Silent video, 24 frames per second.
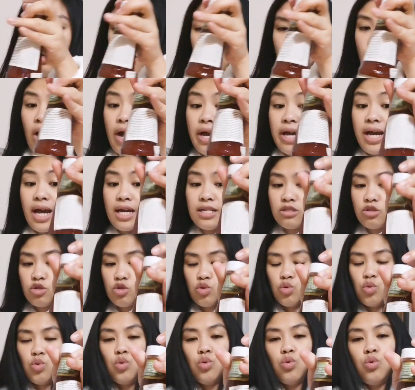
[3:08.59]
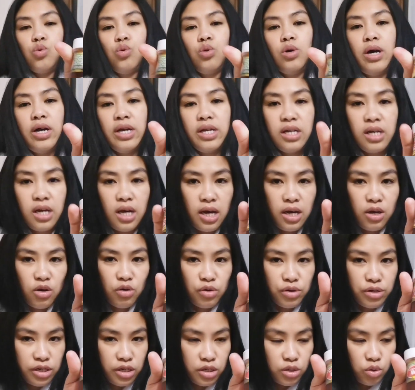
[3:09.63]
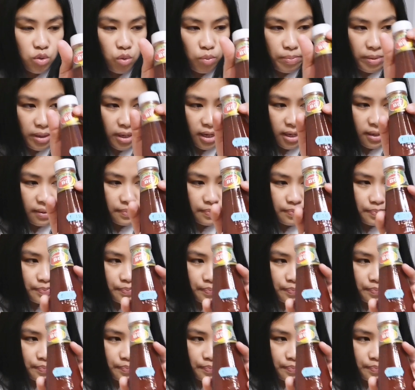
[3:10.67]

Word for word: Oh, I got two. I got I ordered two pala.